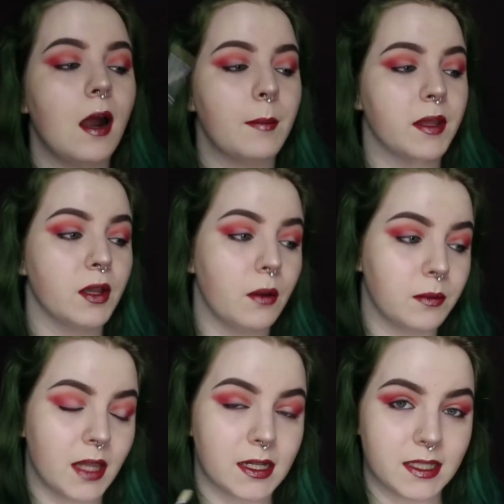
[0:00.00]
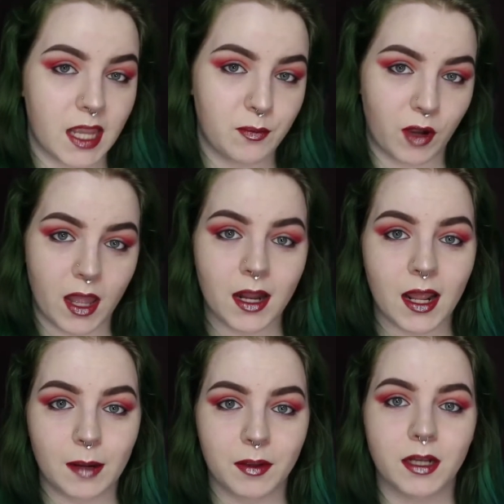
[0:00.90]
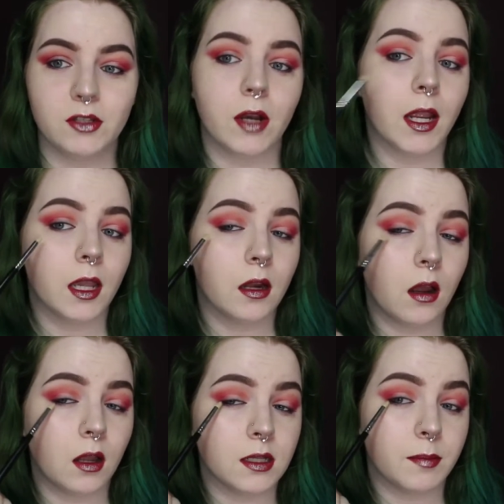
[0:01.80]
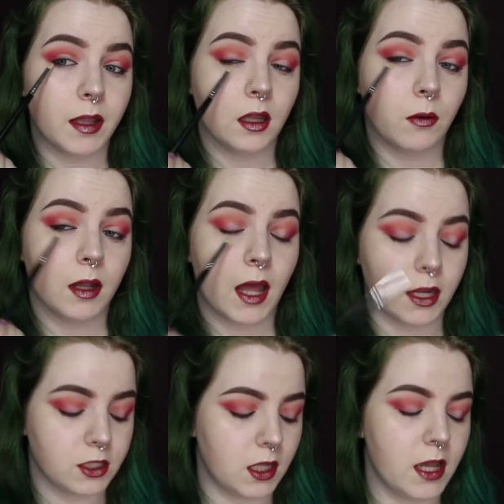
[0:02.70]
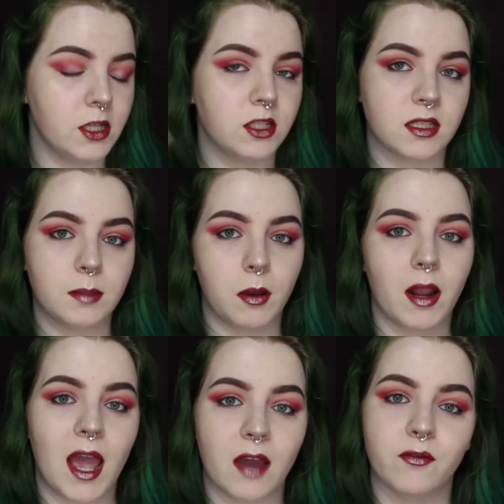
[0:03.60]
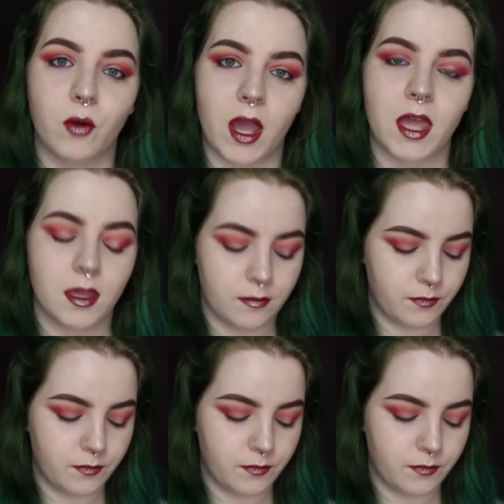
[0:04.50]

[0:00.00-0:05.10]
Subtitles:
I'm going to go in with that same red and I'm going to drag it onto my lower lash line just about halfway.